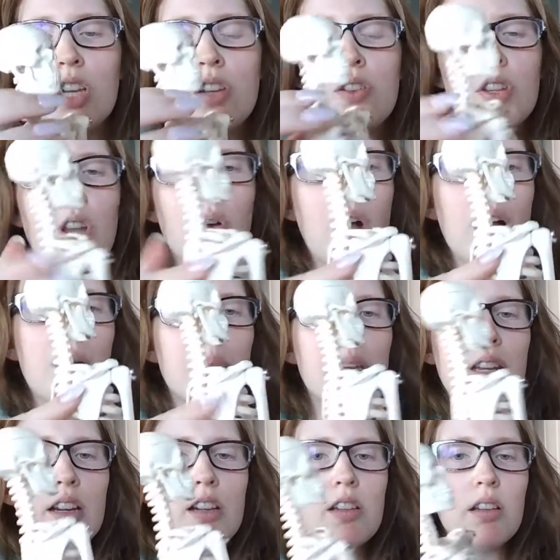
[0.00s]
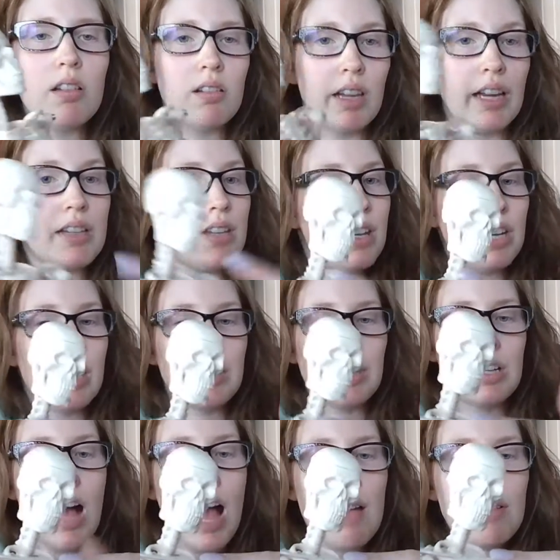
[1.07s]
So up here, like I said, you got the
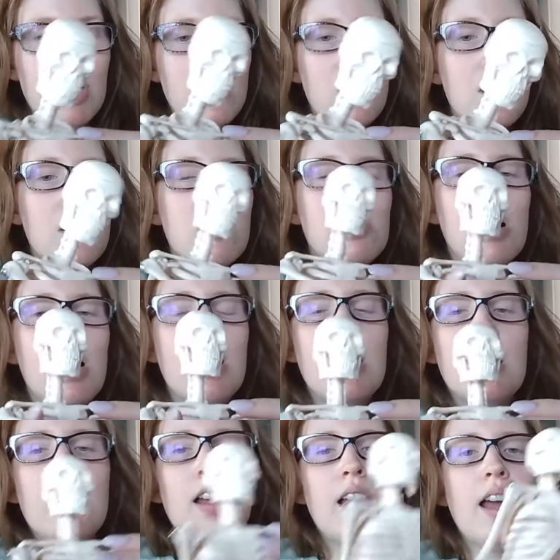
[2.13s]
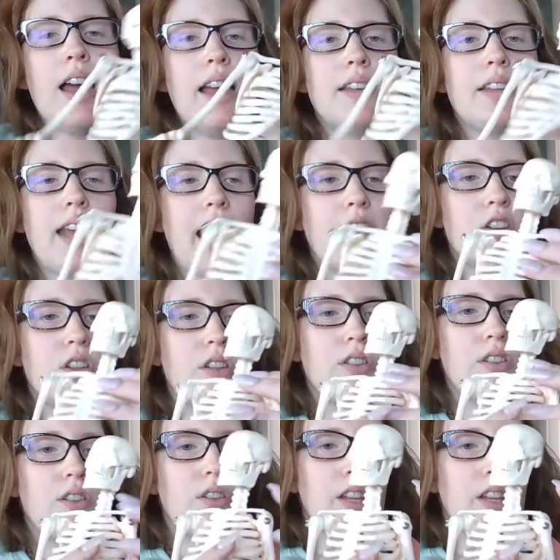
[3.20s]
clavicle, attaches to